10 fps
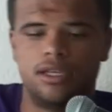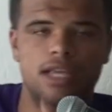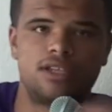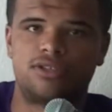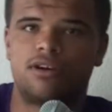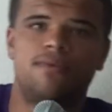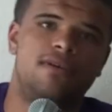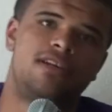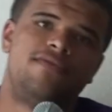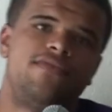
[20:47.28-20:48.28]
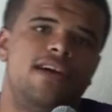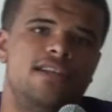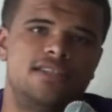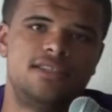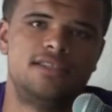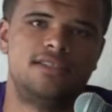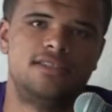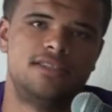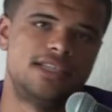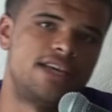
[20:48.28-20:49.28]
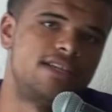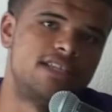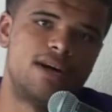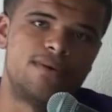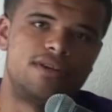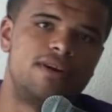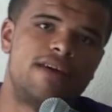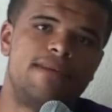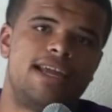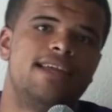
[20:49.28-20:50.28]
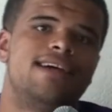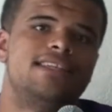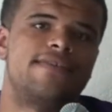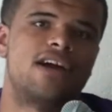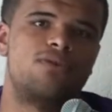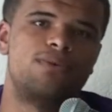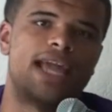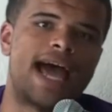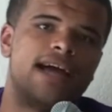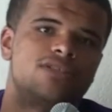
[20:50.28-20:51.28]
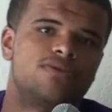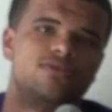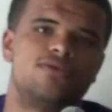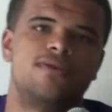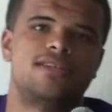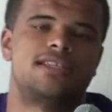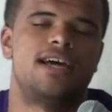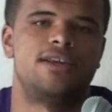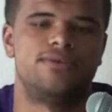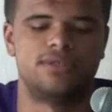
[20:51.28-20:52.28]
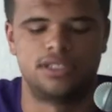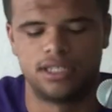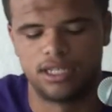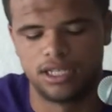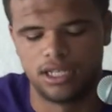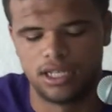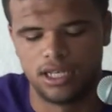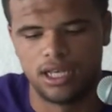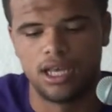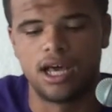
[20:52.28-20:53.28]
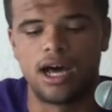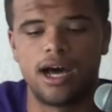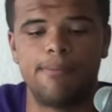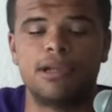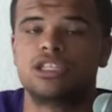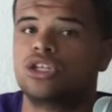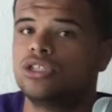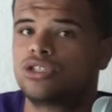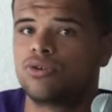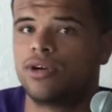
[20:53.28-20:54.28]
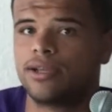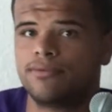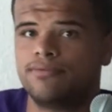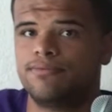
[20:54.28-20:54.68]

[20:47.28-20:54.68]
Another story I want to defend. This is how you can tell we don't have any headlines. I've got to rehash old stories that I used. But it's a good story.